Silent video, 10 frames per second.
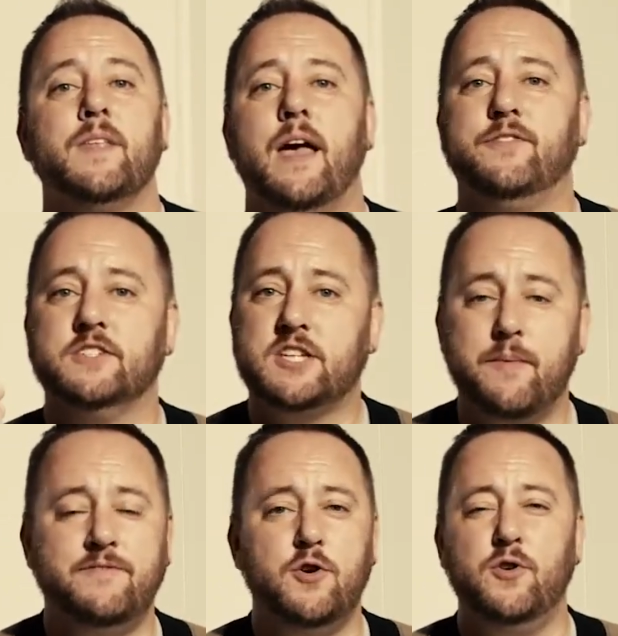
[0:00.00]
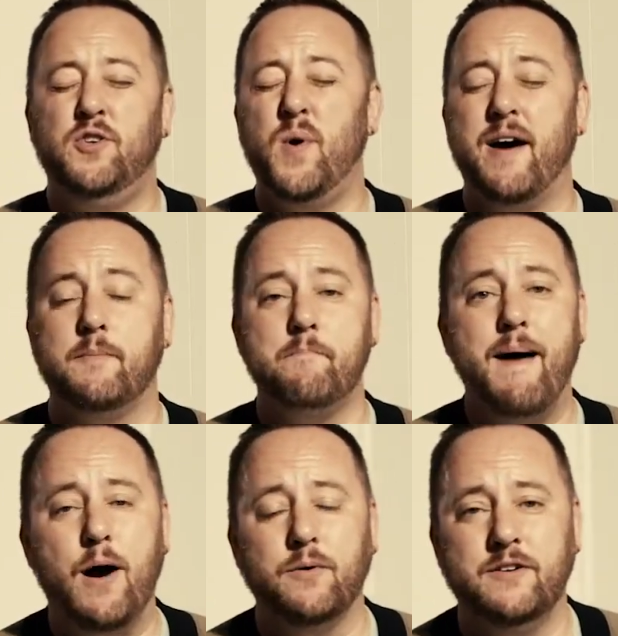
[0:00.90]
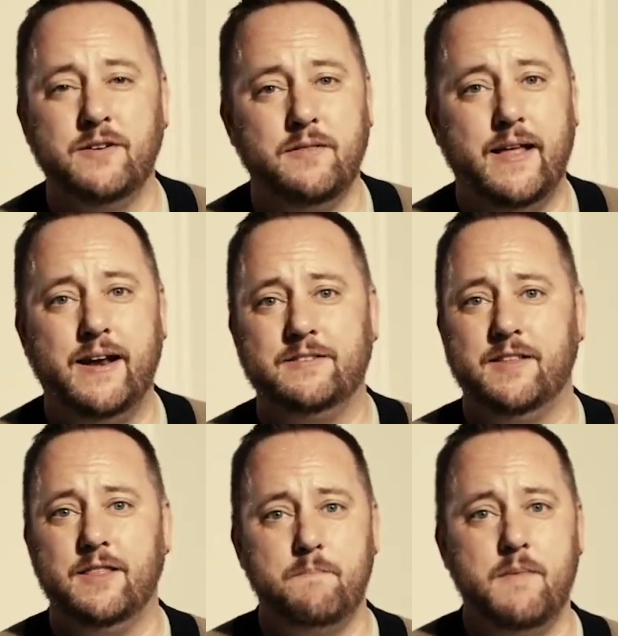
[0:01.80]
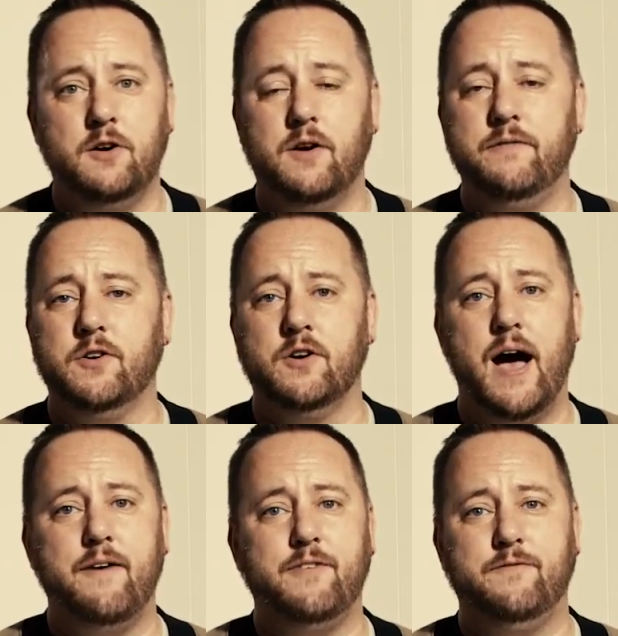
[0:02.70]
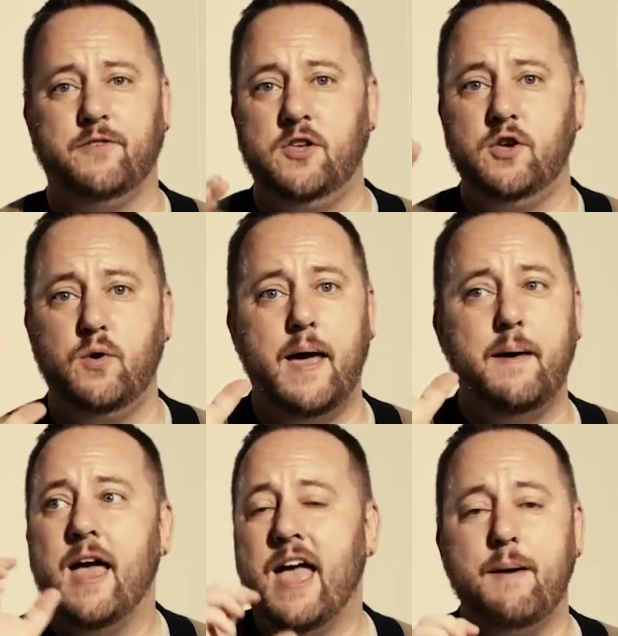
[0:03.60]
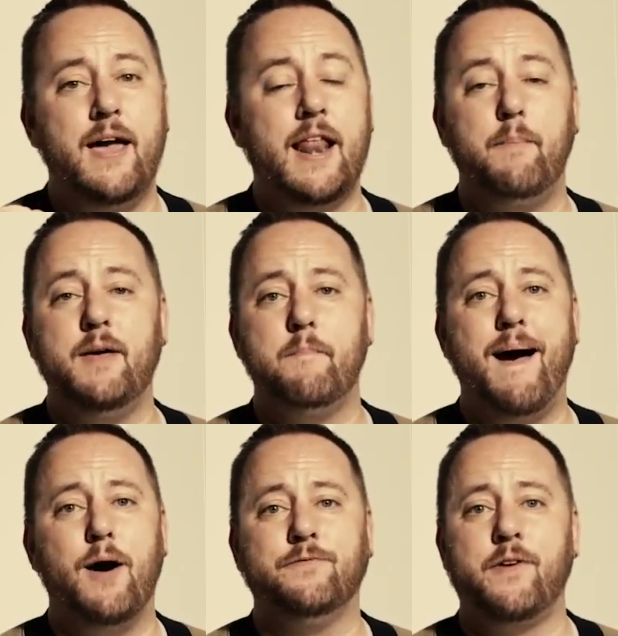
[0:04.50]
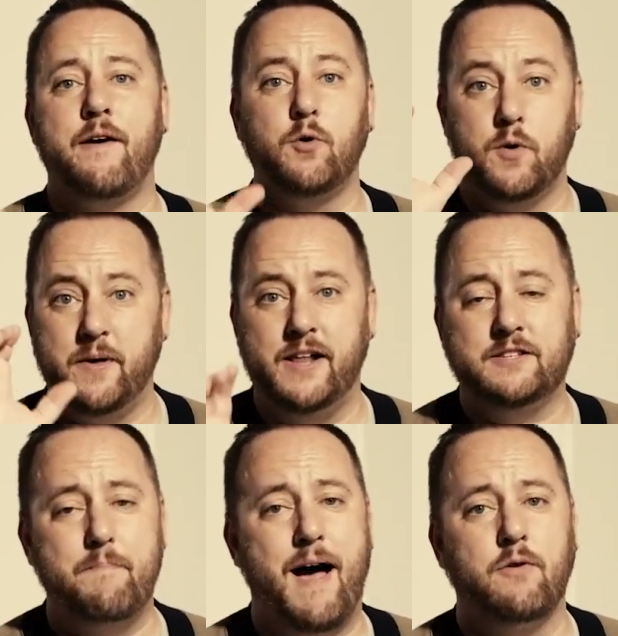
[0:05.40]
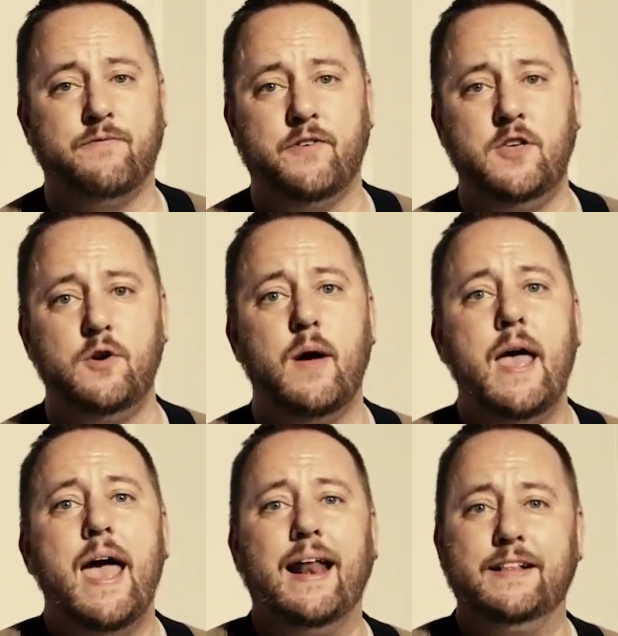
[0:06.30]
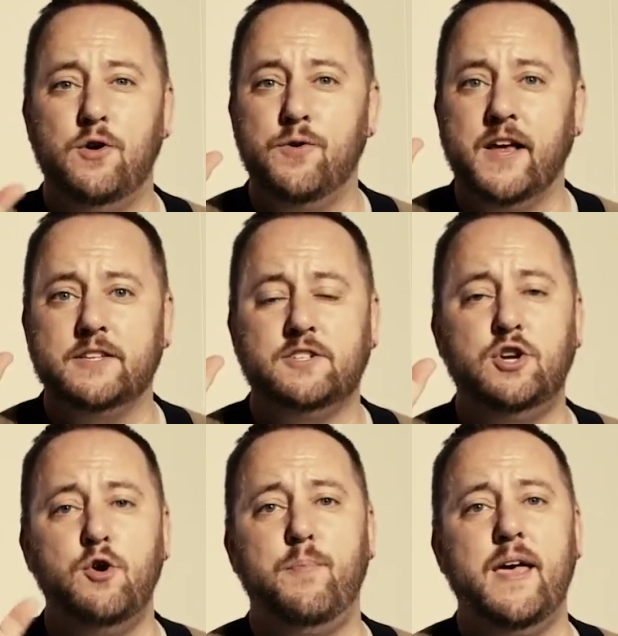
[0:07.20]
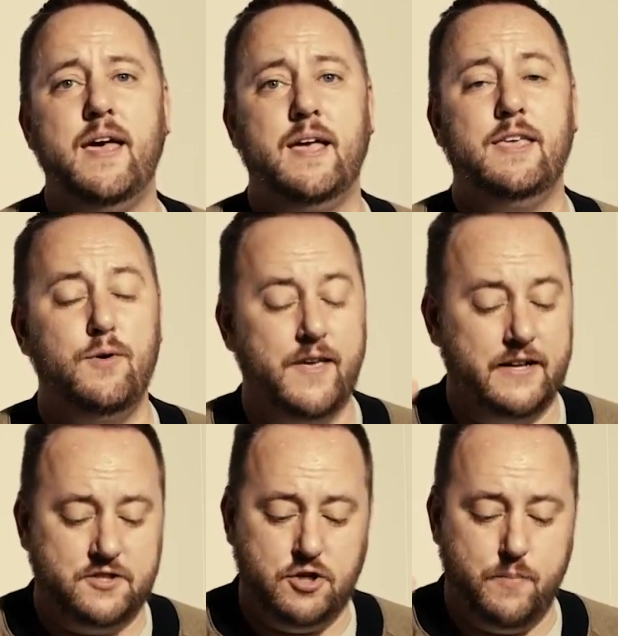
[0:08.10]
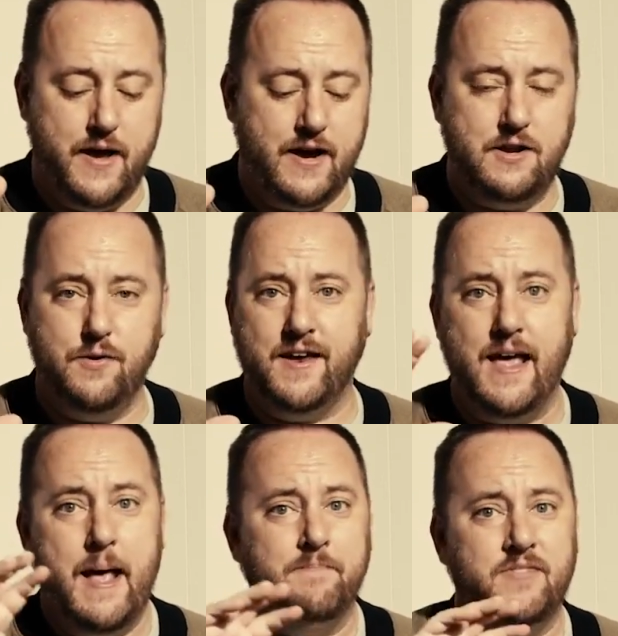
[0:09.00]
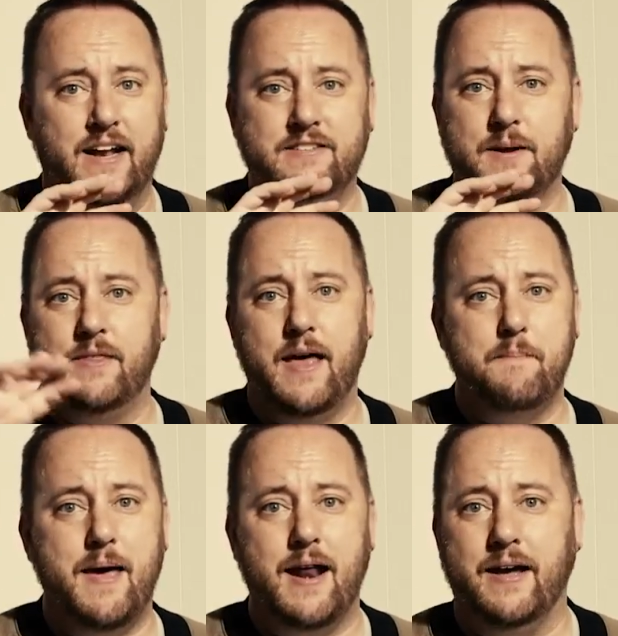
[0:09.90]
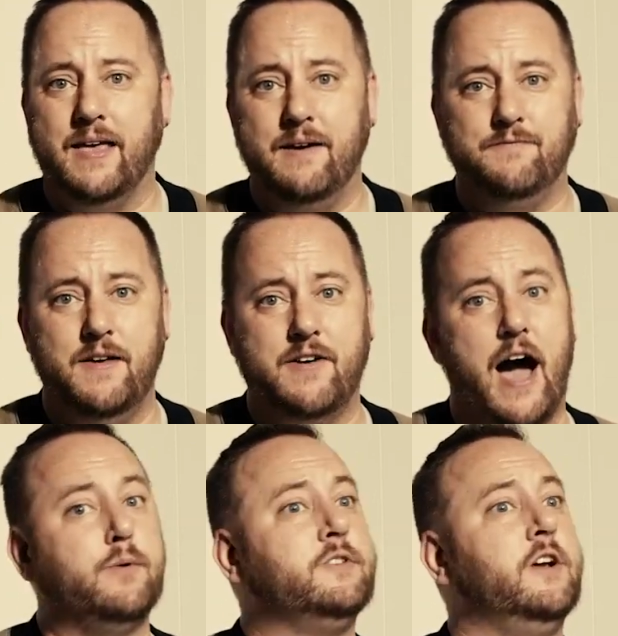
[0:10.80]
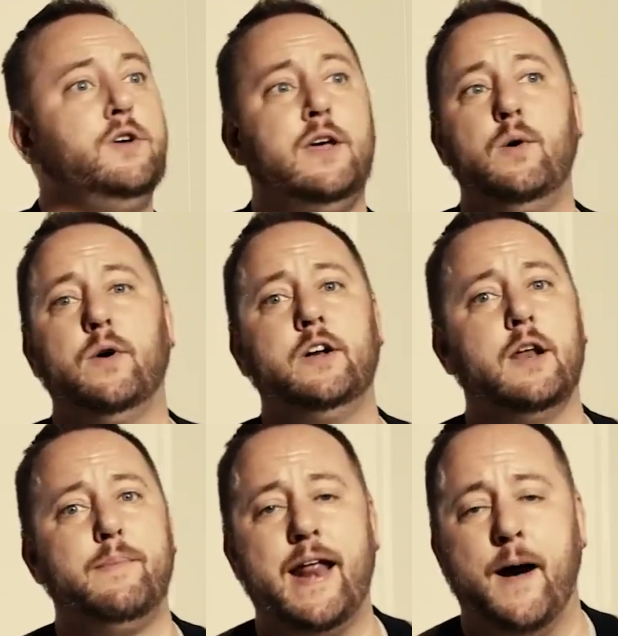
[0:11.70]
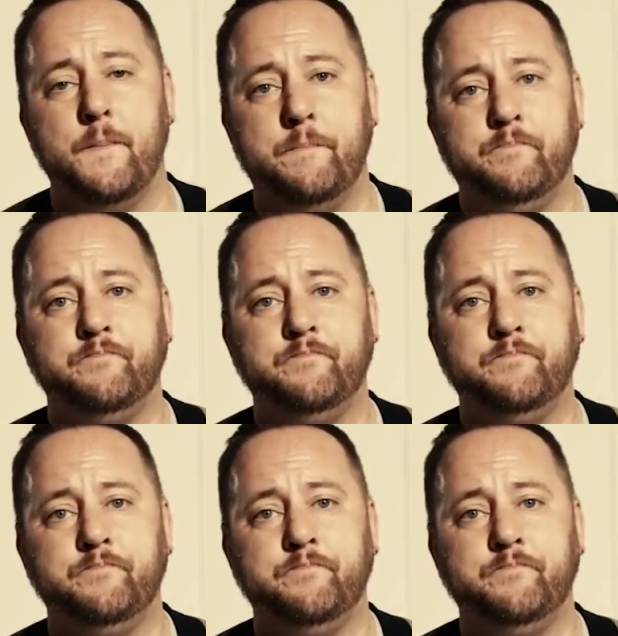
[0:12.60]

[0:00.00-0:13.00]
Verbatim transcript: And for some of you, you have a mountain that is in the middle of your life. And for you, it, it may not be a mountain for everyone, but it's a mountain for you. And you think it's too big. You think it's too big, and you think that it's something that, like if, if God was going to do it, he would have done it by now.